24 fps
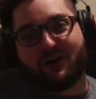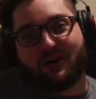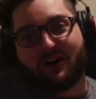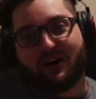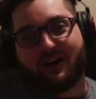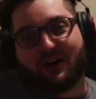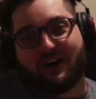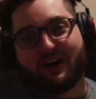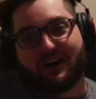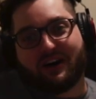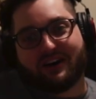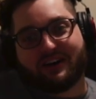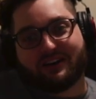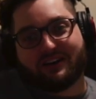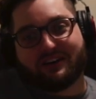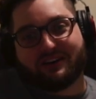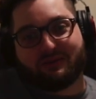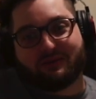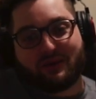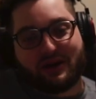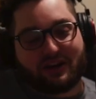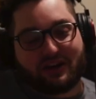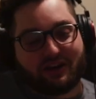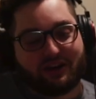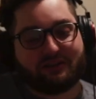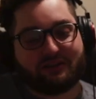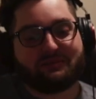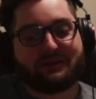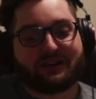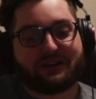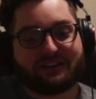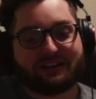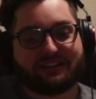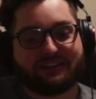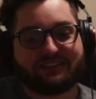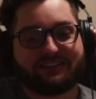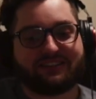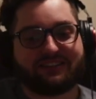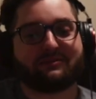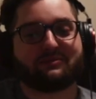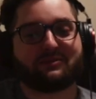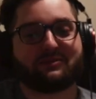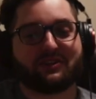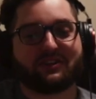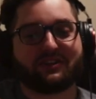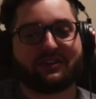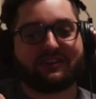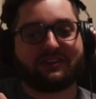Wet Hot American
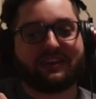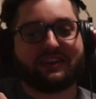Summer,